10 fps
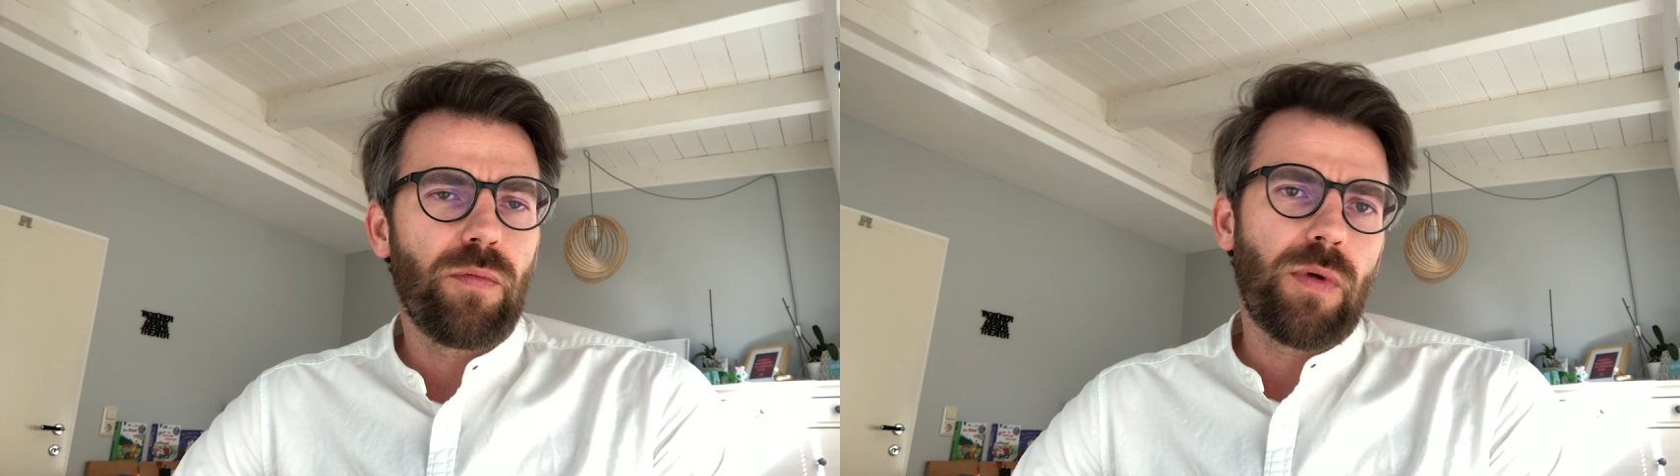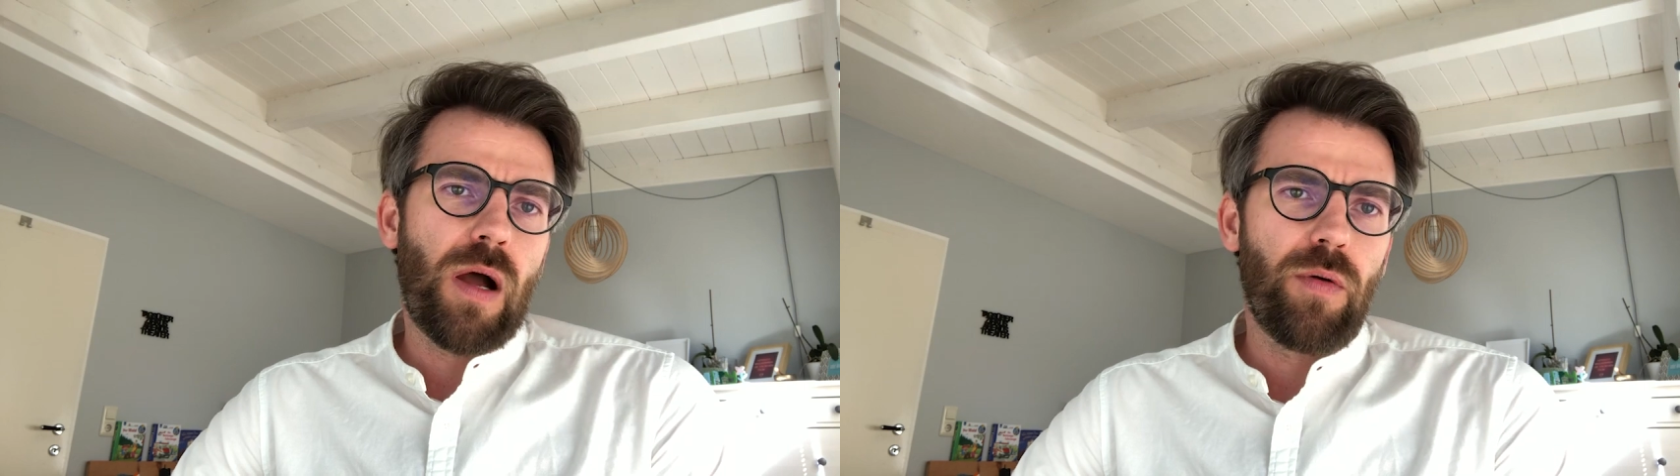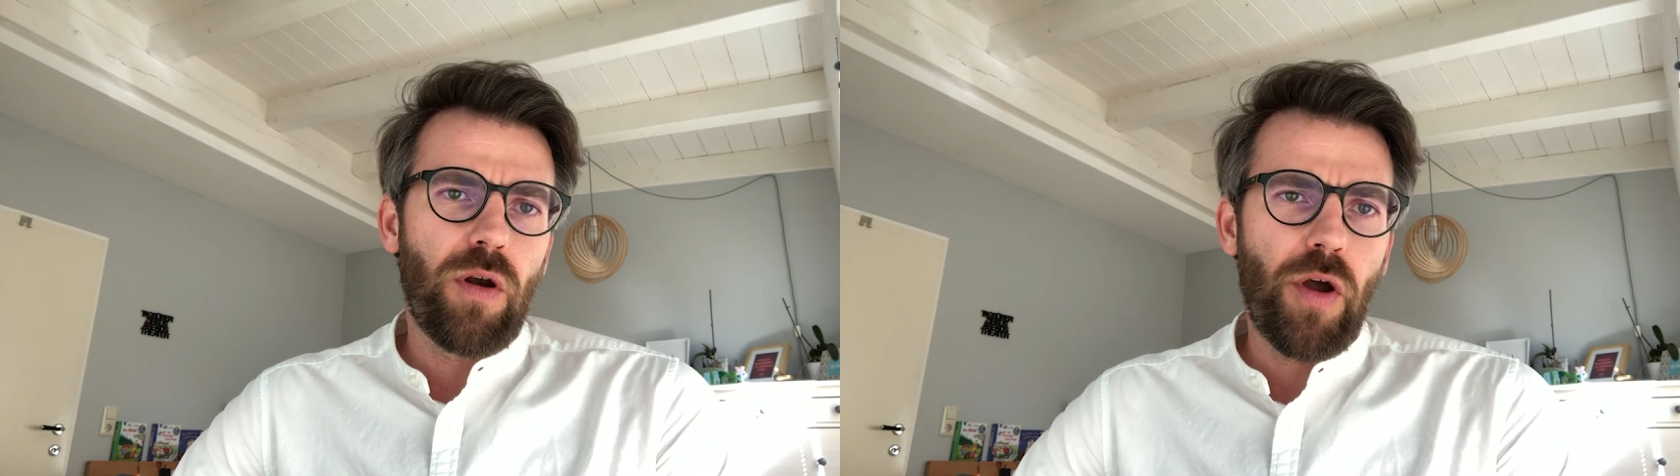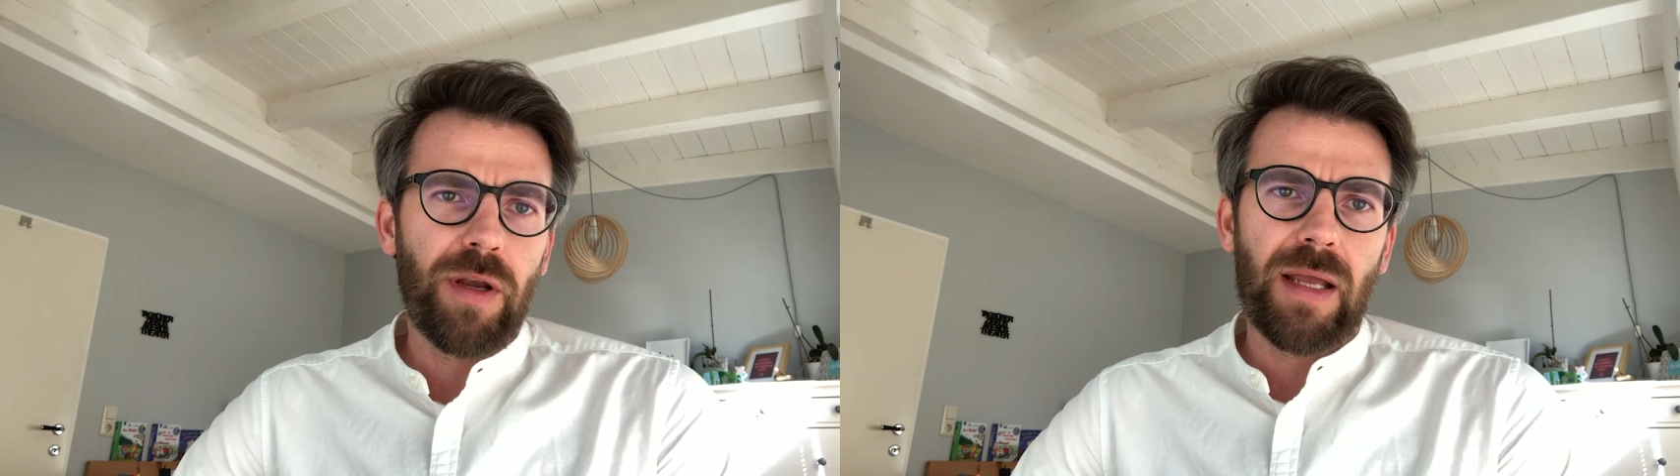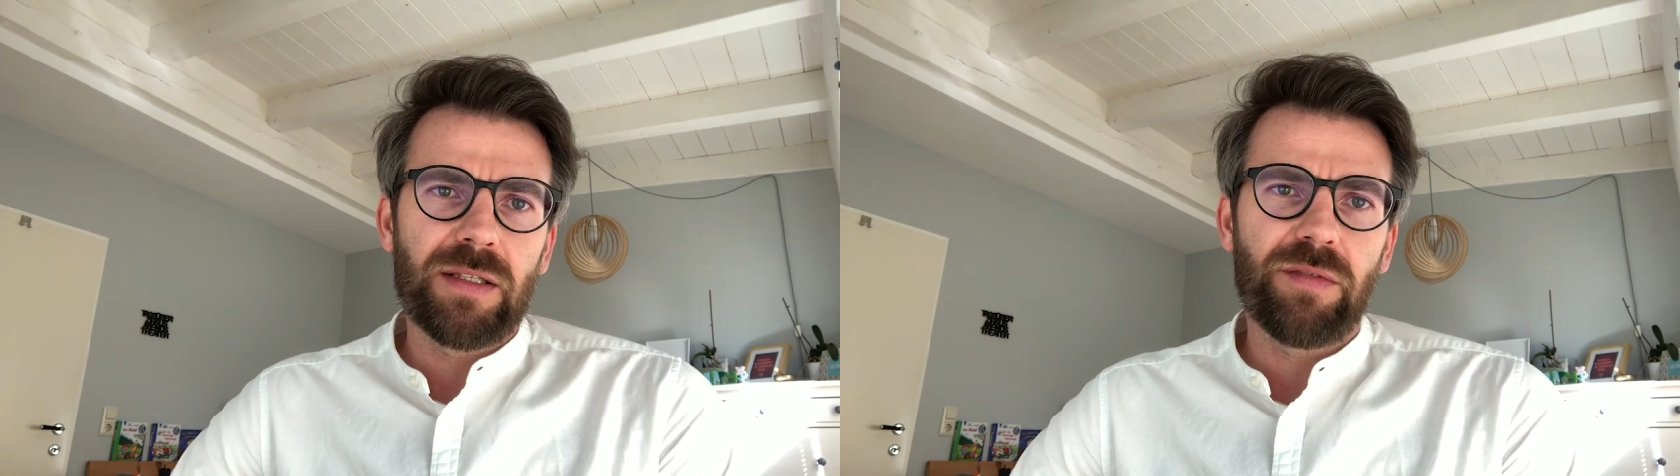our
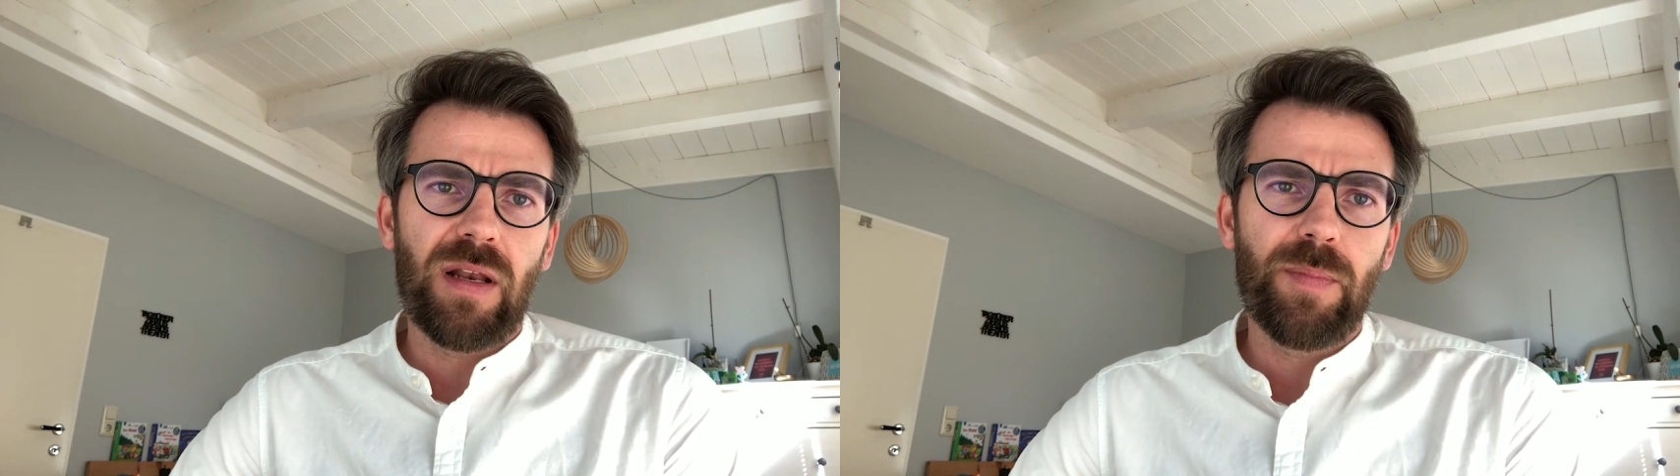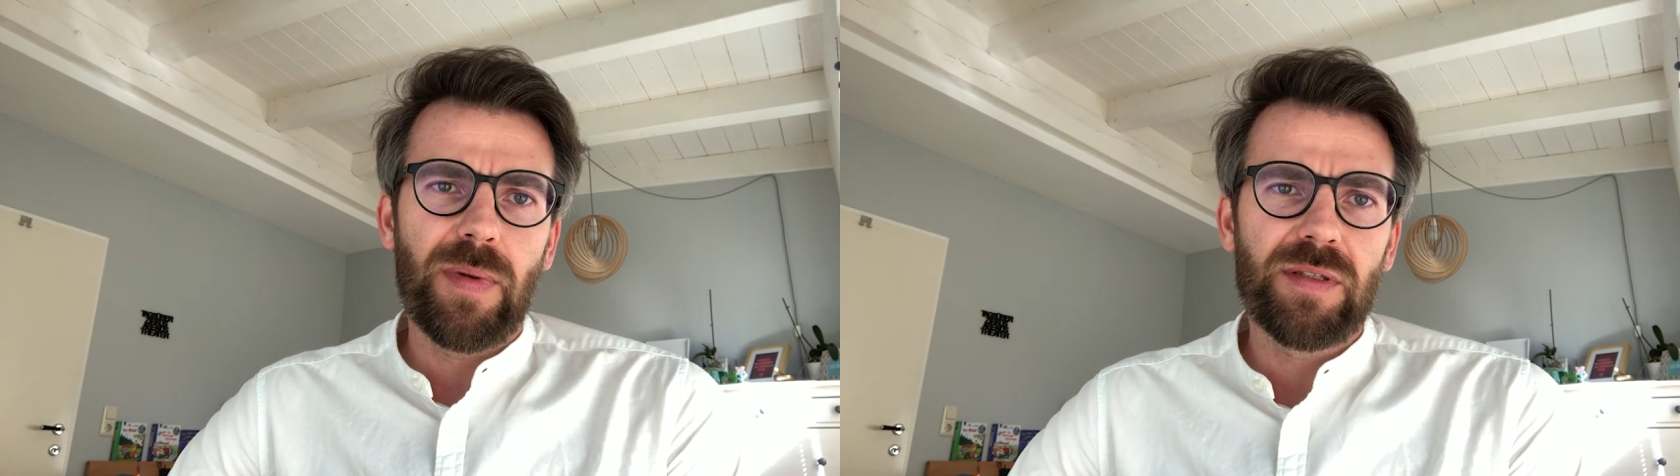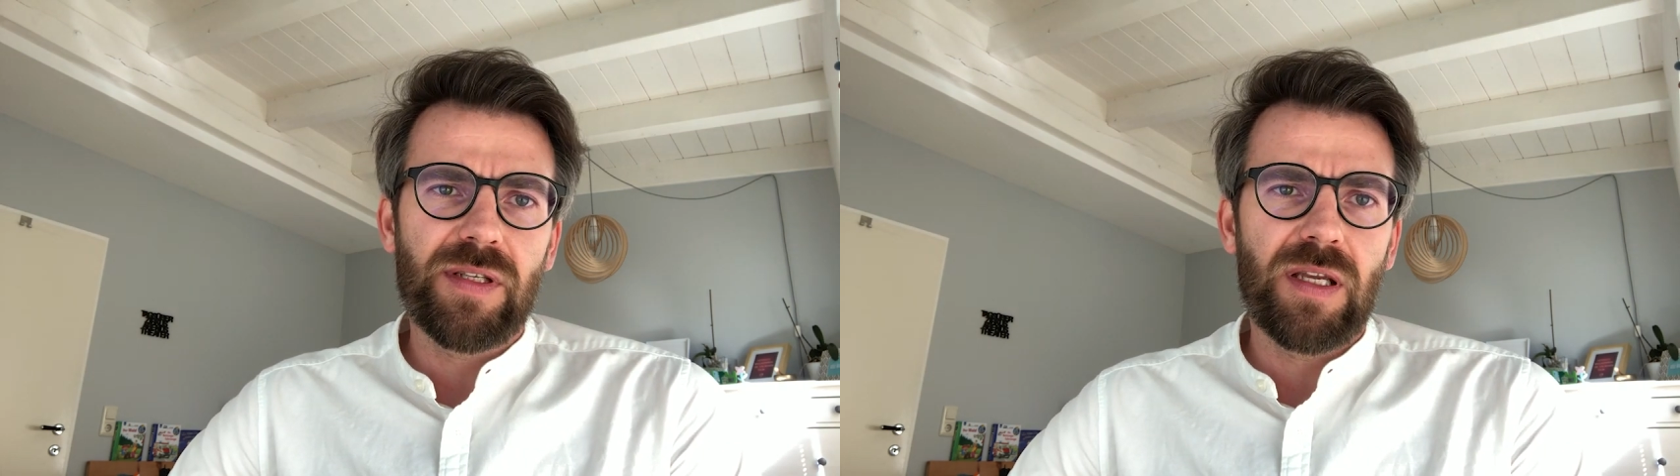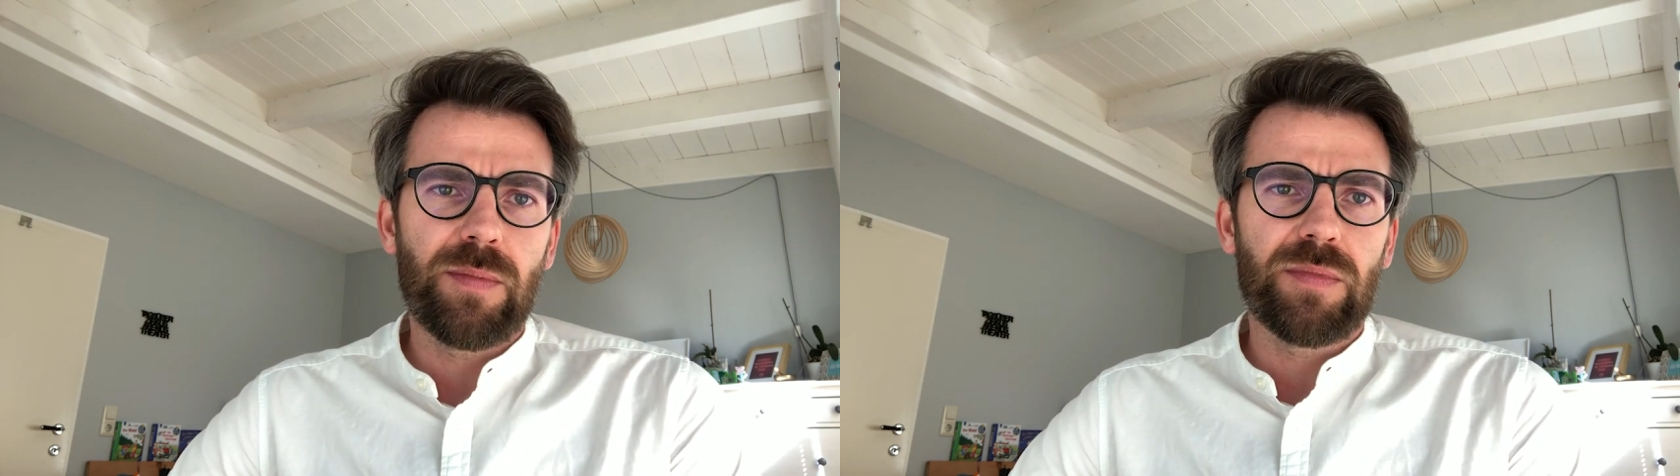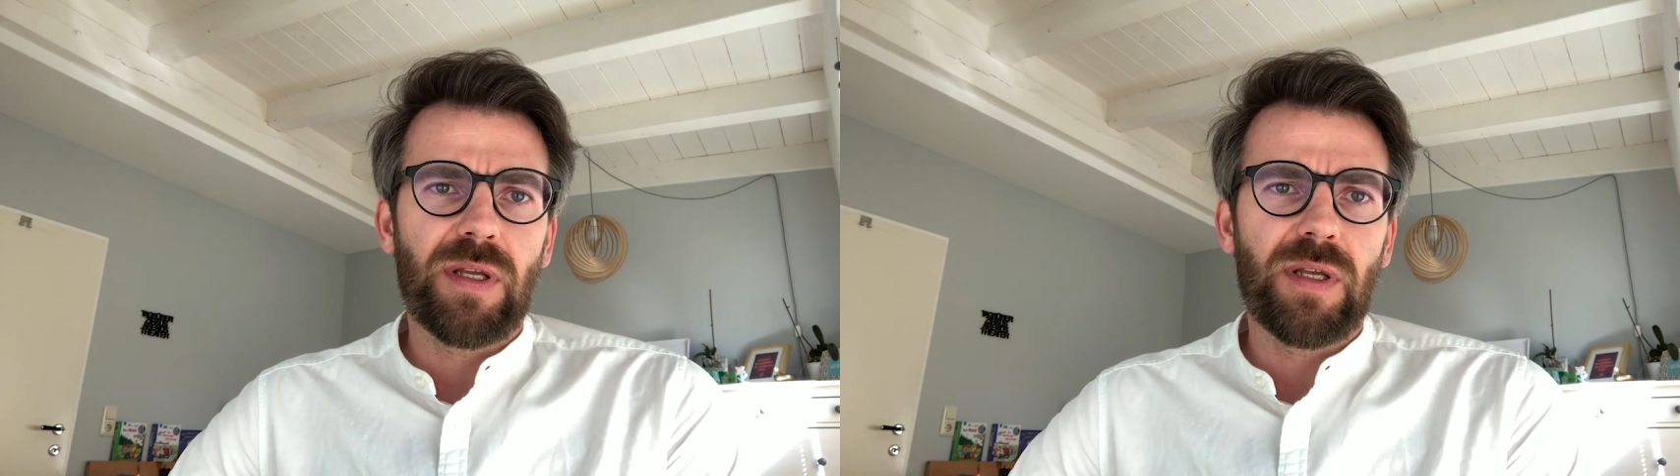learning and development team,